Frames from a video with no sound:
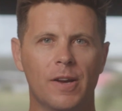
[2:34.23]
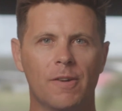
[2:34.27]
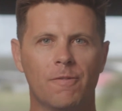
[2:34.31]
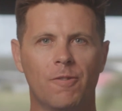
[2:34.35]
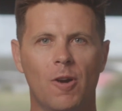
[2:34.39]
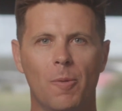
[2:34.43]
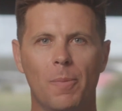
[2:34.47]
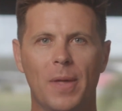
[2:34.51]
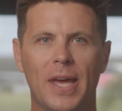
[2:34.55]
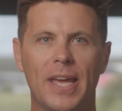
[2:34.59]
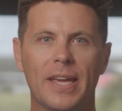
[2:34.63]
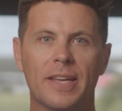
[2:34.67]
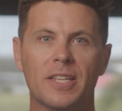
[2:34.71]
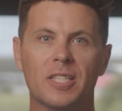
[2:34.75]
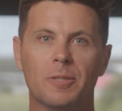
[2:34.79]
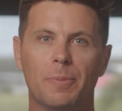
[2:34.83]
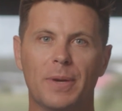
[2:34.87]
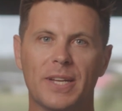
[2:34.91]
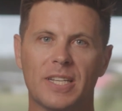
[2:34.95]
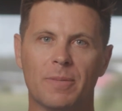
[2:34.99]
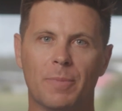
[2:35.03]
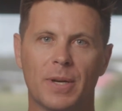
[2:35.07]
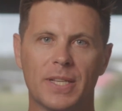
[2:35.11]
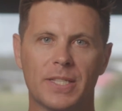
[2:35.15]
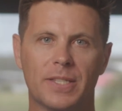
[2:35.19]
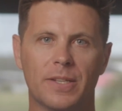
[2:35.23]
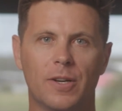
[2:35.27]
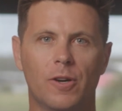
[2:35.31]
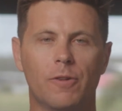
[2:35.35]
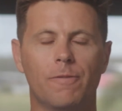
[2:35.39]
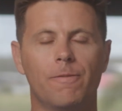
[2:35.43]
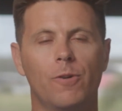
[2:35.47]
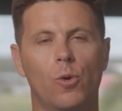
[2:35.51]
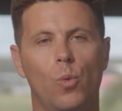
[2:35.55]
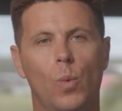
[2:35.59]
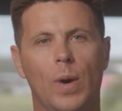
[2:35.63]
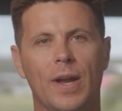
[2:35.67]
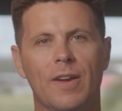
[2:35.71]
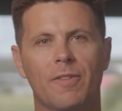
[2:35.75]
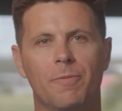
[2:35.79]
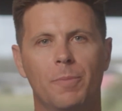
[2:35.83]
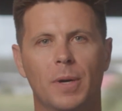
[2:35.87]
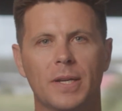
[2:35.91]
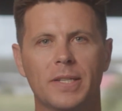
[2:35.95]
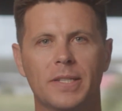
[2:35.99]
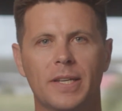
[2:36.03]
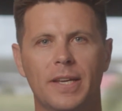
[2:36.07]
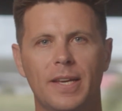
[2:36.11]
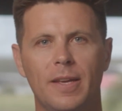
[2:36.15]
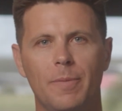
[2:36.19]
From there, you can speak to myself or one of
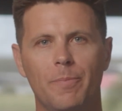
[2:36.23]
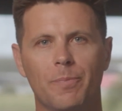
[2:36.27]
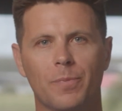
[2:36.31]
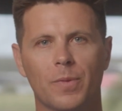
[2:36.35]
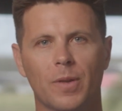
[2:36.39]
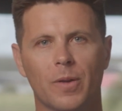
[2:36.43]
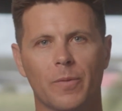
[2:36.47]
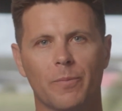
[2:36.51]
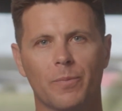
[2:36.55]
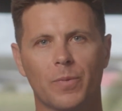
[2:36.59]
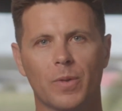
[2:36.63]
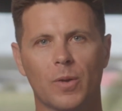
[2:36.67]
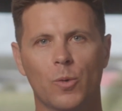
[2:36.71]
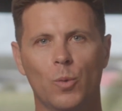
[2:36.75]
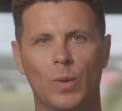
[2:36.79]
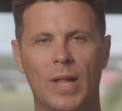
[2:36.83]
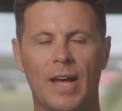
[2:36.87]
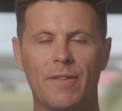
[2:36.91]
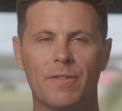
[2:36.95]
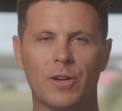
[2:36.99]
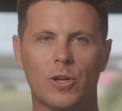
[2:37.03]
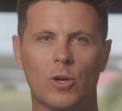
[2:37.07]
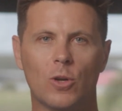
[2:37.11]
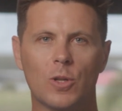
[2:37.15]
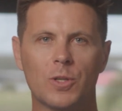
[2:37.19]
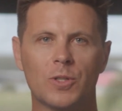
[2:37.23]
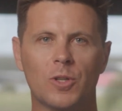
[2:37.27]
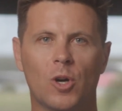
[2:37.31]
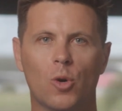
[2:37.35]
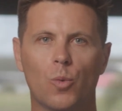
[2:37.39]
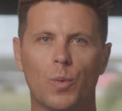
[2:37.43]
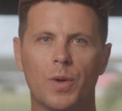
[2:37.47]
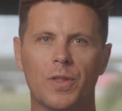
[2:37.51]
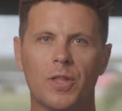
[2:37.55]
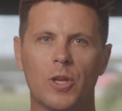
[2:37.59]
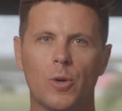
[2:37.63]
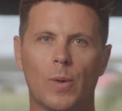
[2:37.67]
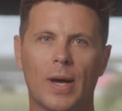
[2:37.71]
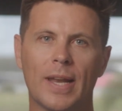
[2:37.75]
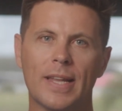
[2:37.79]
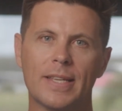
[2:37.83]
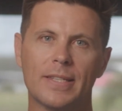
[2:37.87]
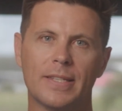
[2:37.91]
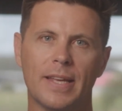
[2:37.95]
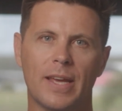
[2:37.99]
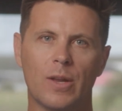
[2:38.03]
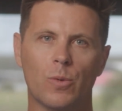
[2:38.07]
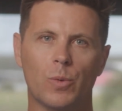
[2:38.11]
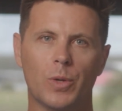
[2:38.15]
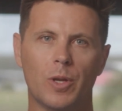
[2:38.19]
my team. We'll have a consult with you,
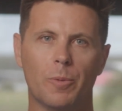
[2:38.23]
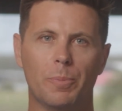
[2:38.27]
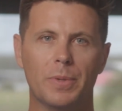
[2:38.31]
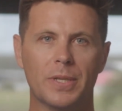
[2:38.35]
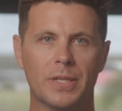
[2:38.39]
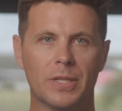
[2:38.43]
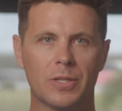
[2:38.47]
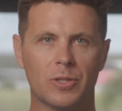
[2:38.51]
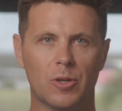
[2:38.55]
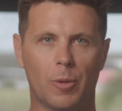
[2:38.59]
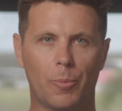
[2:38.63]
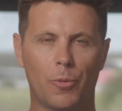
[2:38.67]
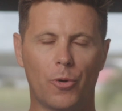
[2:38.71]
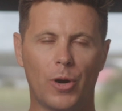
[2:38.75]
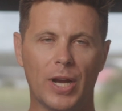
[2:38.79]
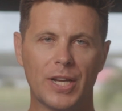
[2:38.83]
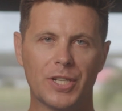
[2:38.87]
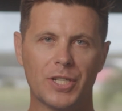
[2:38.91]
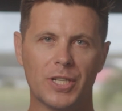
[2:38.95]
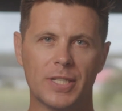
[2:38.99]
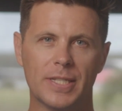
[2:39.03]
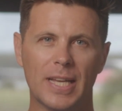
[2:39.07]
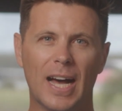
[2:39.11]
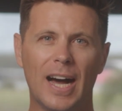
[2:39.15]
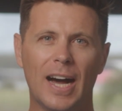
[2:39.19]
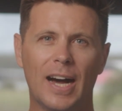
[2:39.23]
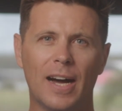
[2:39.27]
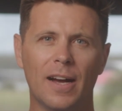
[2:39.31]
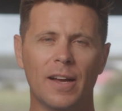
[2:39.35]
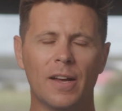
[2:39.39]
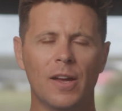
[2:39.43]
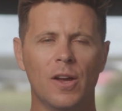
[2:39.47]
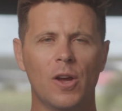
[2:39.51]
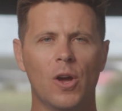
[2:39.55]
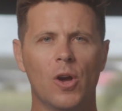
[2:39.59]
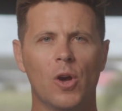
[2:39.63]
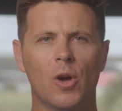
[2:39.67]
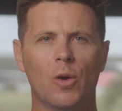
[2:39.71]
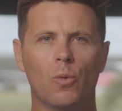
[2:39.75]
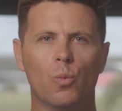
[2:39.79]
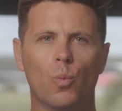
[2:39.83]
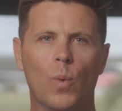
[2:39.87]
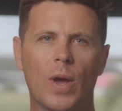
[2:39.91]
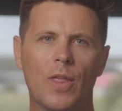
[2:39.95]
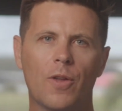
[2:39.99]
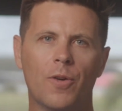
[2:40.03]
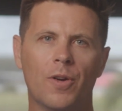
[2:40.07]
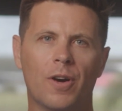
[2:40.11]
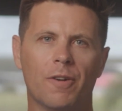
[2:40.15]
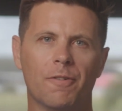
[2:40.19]
understand what your business operations are, and
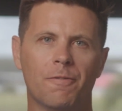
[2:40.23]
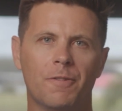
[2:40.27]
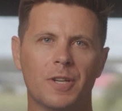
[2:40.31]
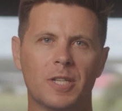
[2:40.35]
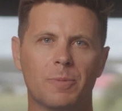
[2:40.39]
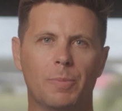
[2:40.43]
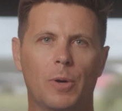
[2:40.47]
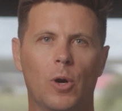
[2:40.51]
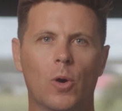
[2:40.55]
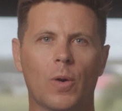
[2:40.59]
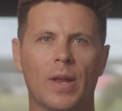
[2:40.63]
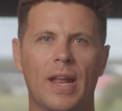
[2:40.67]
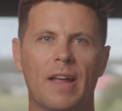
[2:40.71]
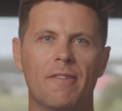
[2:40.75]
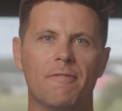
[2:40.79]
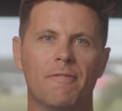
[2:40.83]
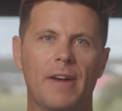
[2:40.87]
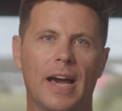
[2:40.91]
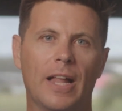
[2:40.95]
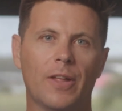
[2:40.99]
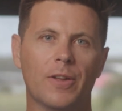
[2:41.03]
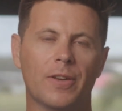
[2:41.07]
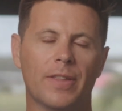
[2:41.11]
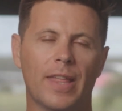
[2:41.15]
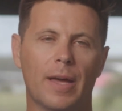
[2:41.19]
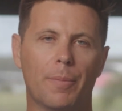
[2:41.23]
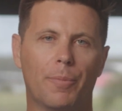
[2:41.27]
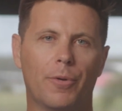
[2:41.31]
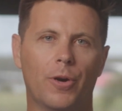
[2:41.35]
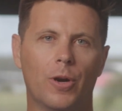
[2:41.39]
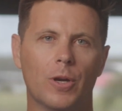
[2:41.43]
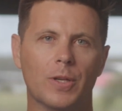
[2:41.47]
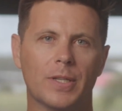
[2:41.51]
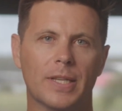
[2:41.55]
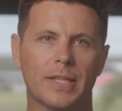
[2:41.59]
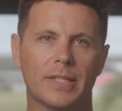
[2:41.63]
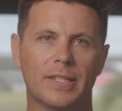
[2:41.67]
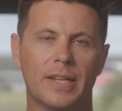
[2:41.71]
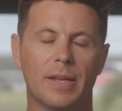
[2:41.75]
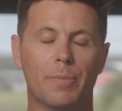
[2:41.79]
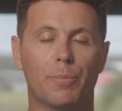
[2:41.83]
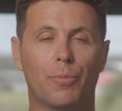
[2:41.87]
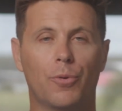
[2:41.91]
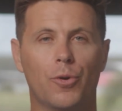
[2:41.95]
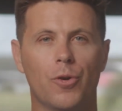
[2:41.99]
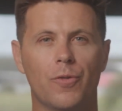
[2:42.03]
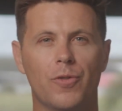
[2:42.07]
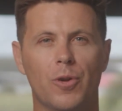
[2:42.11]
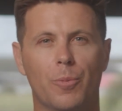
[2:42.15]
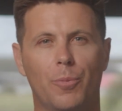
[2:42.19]
whether or not Fishbowl can add value to that process and
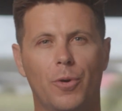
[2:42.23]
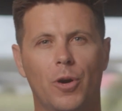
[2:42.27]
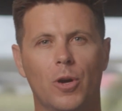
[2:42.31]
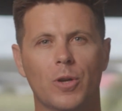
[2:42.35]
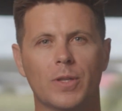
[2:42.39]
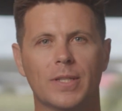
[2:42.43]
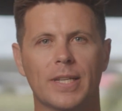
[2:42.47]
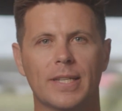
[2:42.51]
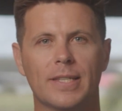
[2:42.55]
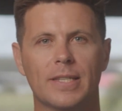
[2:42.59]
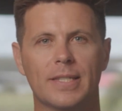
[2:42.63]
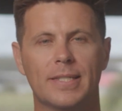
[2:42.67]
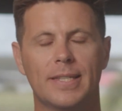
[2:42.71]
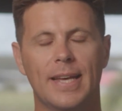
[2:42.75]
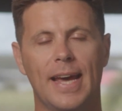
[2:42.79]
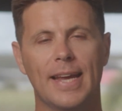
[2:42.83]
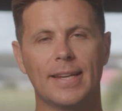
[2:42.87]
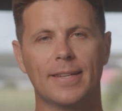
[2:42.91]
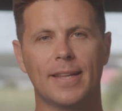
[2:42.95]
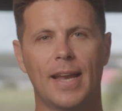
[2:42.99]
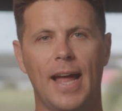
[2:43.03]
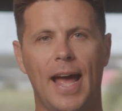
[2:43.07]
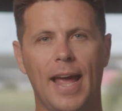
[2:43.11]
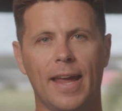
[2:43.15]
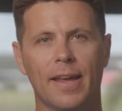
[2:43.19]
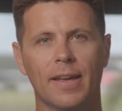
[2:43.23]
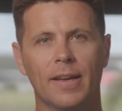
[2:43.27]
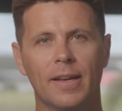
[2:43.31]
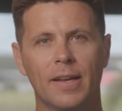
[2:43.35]
improve your processes day to day.